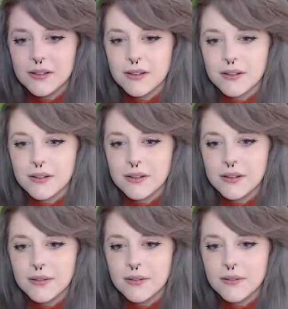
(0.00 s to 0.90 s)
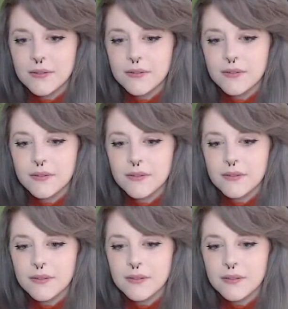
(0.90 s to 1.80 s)

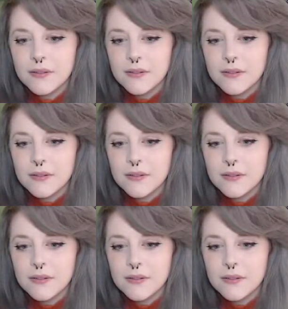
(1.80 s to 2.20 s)
(no one is talking)